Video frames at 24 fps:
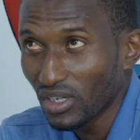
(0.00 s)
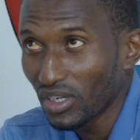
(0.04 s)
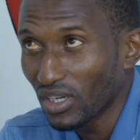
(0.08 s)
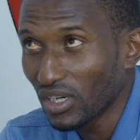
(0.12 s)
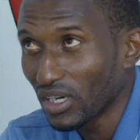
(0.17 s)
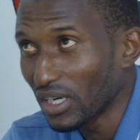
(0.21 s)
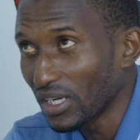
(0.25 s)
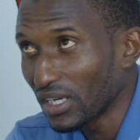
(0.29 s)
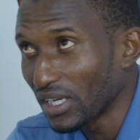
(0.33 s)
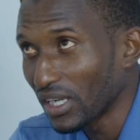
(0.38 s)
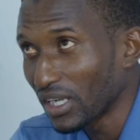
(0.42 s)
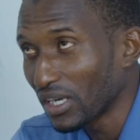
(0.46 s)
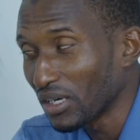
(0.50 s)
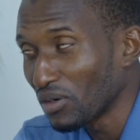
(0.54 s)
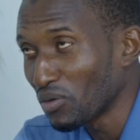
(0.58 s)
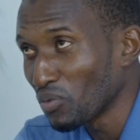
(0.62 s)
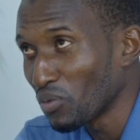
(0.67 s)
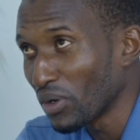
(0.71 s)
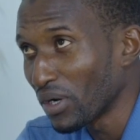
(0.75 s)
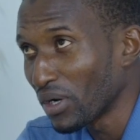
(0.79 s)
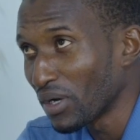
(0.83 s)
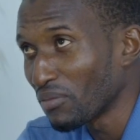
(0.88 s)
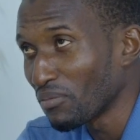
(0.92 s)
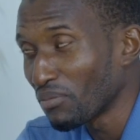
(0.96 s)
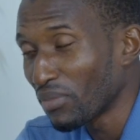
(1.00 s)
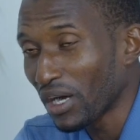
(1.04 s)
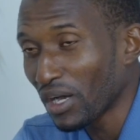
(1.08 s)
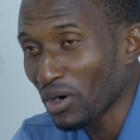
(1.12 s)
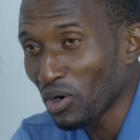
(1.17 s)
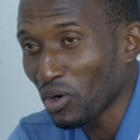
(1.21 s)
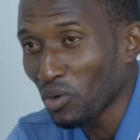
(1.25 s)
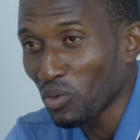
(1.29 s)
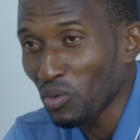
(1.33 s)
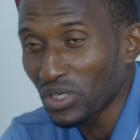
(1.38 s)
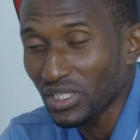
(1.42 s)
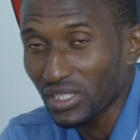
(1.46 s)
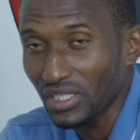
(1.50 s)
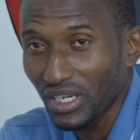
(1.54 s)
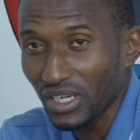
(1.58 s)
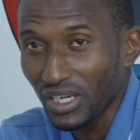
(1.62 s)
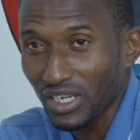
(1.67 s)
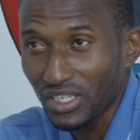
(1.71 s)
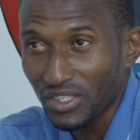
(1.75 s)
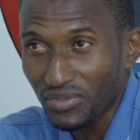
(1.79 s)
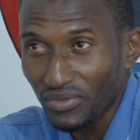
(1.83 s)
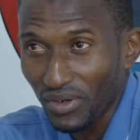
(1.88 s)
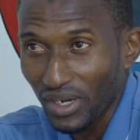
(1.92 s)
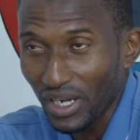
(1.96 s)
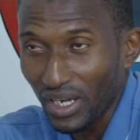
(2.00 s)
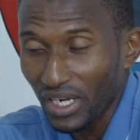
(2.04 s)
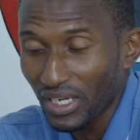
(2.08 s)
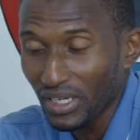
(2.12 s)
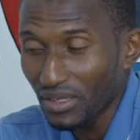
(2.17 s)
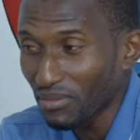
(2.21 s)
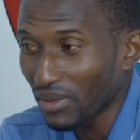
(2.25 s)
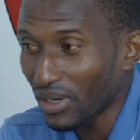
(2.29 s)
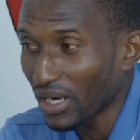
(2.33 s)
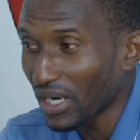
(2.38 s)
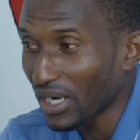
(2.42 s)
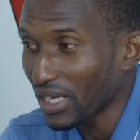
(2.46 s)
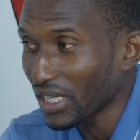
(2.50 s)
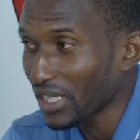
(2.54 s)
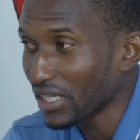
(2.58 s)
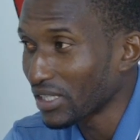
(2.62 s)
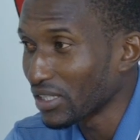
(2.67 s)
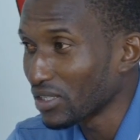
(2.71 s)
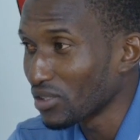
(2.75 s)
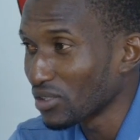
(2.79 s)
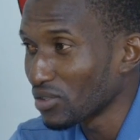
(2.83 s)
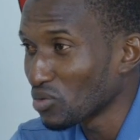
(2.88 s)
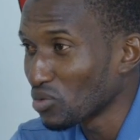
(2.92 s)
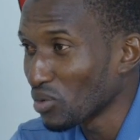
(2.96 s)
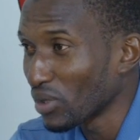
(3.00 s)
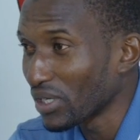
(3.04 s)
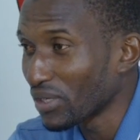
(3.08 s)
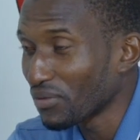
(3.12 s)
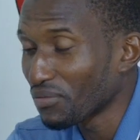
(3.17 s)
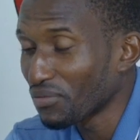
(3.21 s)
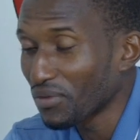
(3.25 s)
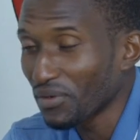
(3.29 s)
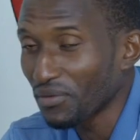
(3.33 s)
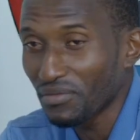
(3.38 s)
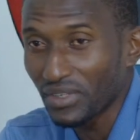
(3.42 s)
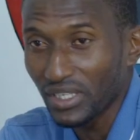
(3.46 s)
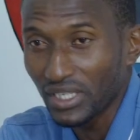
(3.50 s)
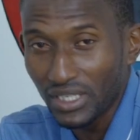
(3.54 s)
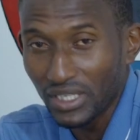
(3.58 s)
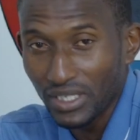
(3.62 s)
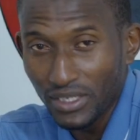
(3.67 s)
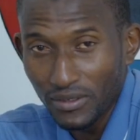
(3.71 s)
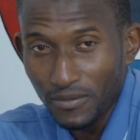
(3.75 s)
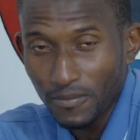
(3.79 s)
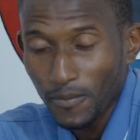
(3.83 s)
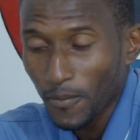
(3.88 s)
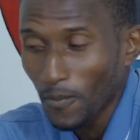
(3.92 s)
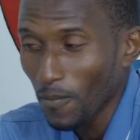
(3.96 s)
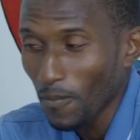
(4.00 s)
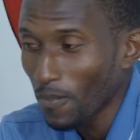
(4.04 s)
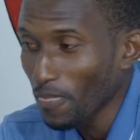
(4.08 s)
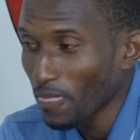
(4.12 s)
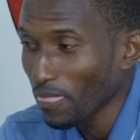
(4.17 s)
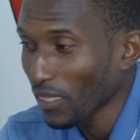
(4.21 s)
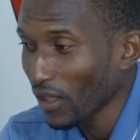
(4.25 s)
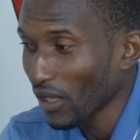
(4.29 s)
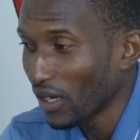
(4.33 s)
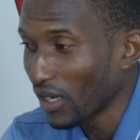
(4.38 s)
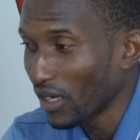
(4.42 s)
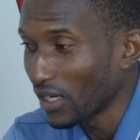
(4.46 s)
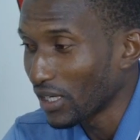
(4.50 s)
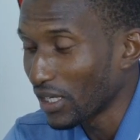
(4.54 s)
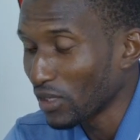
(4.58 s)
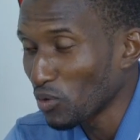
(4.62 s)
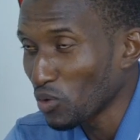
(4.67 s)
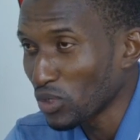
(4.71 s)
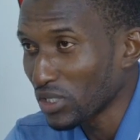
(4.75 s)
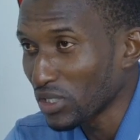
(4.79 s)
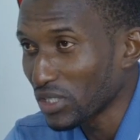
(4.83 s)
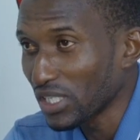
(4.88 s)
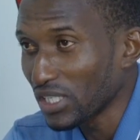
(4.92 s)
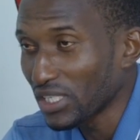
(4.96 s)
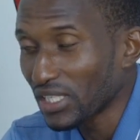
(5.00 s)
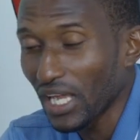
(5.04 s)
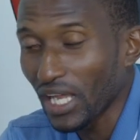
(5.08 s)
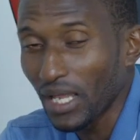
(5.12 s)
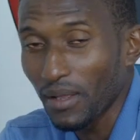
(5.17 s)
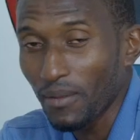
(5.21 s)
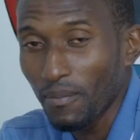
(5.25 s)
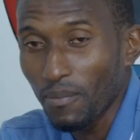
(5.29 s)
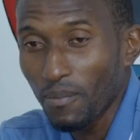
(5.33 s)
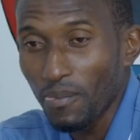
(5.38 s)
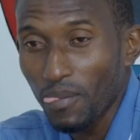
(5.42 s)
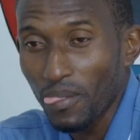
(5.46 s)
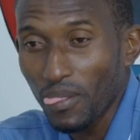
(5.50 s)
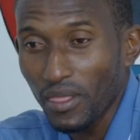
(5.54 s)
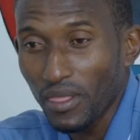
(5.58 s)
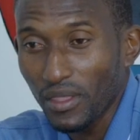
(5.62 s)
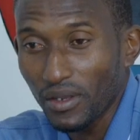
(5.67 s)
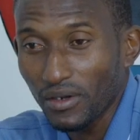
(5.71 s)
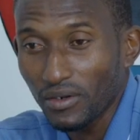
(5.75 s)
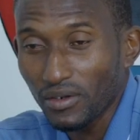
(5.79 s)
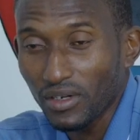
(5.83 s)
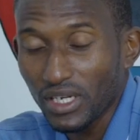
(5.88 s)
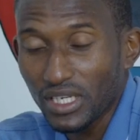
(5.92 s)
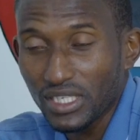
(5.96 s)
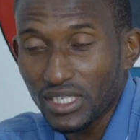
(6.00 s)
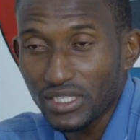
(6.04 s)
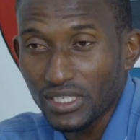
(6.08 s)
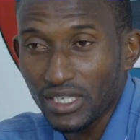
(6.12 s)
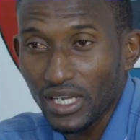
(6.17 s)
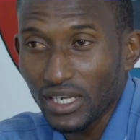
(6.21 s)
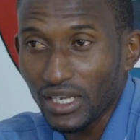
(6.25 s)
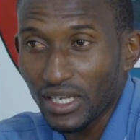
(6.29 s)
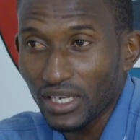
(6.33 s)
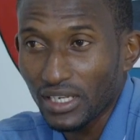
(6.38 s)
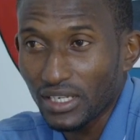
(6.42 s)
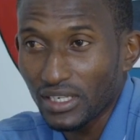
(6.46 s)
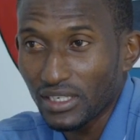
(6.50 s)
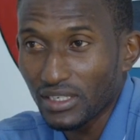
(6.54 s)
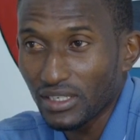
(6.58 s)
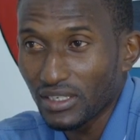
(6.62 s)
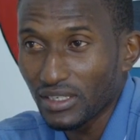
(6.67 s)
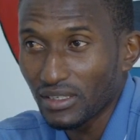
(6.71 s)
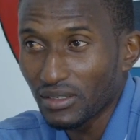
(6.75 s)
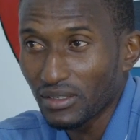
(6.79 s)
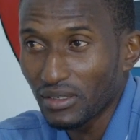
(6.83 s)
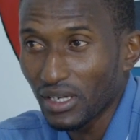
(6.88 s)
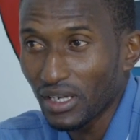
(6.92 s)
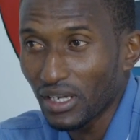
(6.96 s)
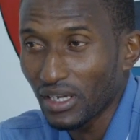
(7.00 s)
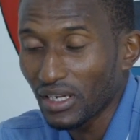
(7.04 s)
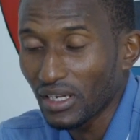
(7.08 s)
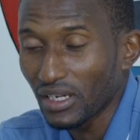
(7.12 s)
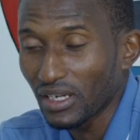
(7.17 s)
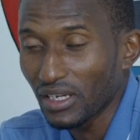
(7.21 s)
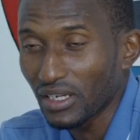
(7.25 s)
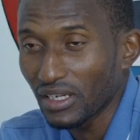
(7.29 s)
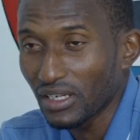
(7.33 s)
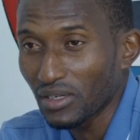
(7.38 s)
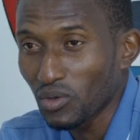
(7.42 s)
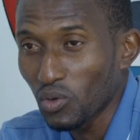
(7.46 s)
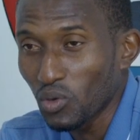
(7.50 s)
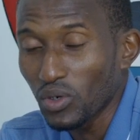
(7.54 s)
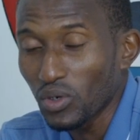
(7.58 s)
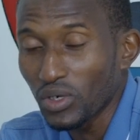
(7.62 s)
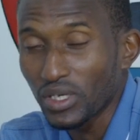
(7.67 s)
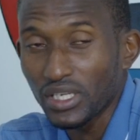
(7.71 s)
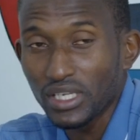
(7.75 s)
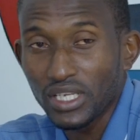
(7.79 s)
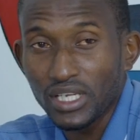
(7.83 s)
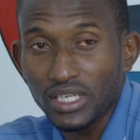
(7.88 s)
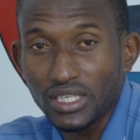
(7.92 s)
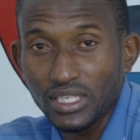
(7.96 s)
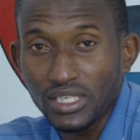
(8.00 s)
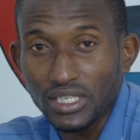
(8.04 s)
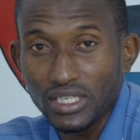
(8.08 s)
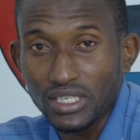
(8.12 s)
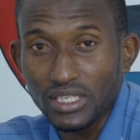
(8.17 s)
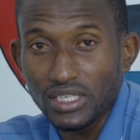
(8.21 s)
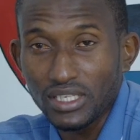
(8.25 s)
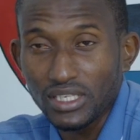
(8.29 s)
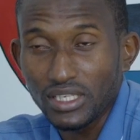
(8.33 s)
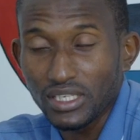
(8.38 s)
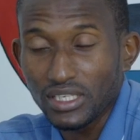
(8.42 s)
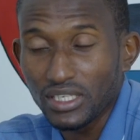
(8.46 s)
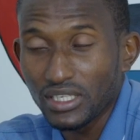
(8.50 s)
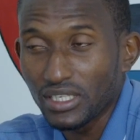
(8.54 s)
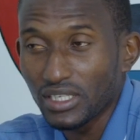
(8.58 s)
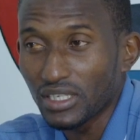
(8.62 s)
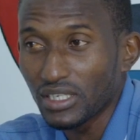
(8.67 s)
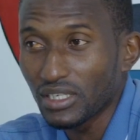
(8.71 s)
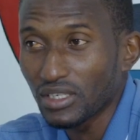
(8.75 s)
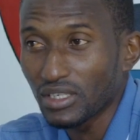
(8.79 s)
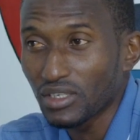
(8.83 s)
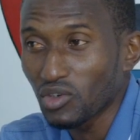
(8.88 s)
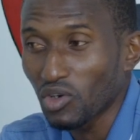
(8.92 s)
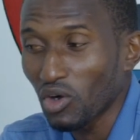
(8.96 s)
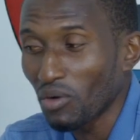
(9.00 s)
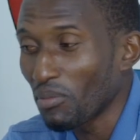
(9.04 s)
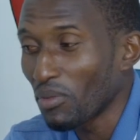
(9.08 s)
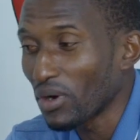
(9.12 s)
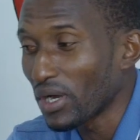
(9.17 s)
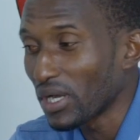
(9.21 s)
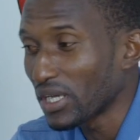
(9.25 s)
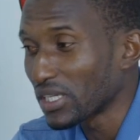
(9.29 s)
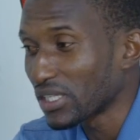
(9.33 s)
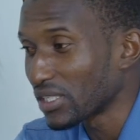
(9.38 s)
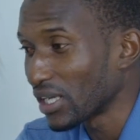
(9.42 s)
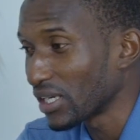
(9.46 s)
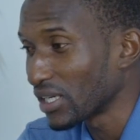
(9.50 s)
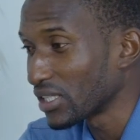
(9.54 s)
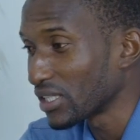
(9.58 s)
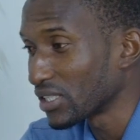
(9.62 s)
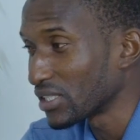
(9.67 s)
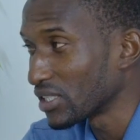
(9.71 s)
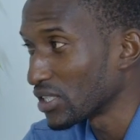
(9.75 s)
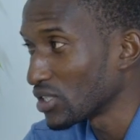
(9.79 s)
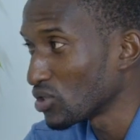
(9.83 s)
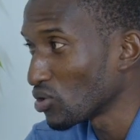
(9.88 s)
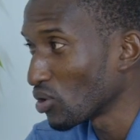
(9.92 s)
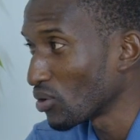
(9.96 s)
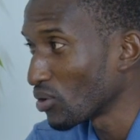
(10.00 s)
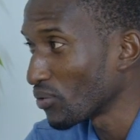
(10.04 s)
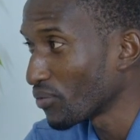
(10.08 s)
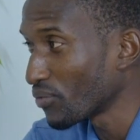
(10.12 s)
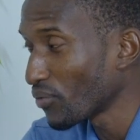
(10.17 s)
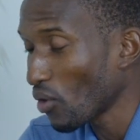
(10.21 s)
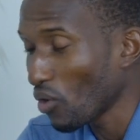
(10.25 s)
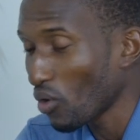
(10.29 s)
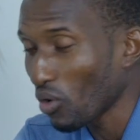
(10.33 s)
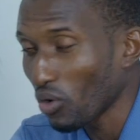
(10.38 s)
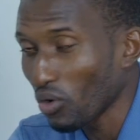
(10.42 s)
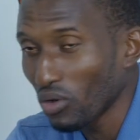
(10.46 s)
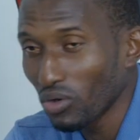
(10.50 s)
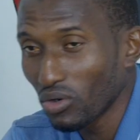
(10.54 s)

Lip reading: Then when Baro was transferred back in 2015, that was the time I started coordinating the Combo East, that is the Zone 4.